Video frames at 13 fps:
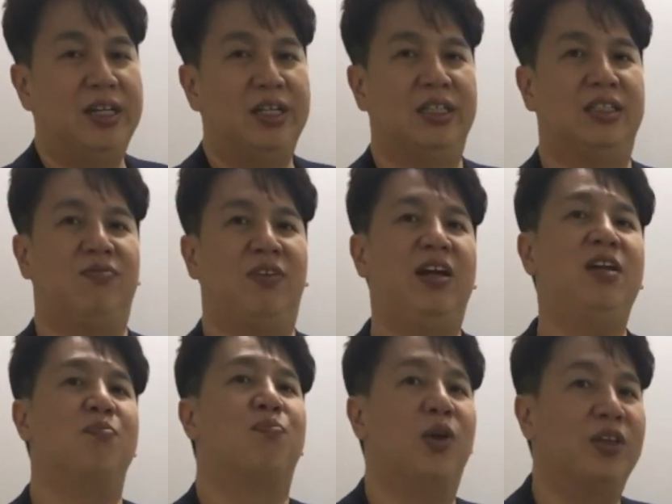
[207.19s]
It's very
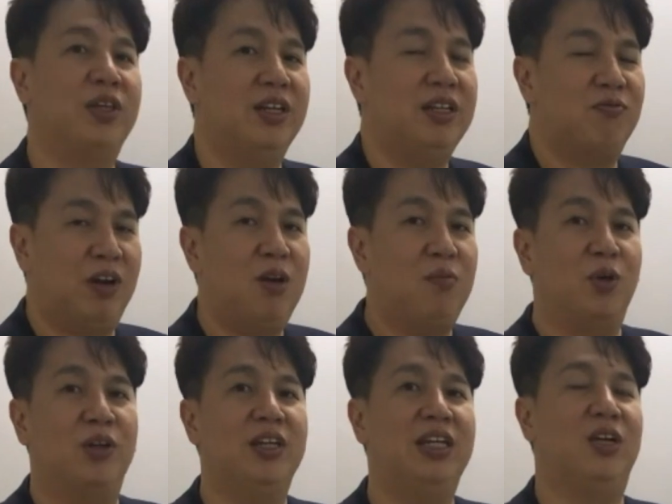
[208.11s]
important
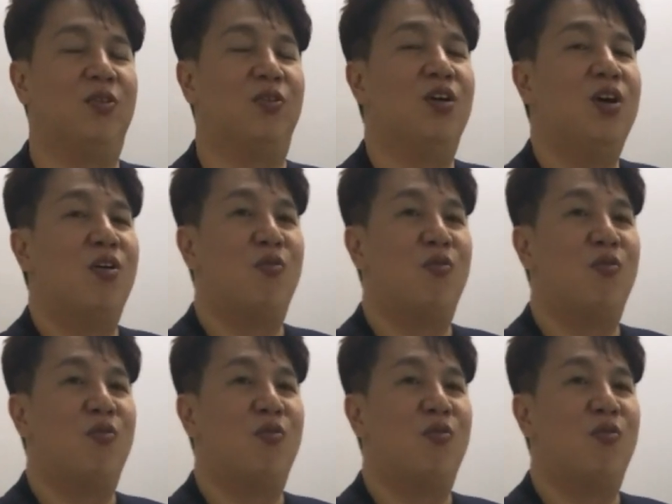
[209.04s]
that you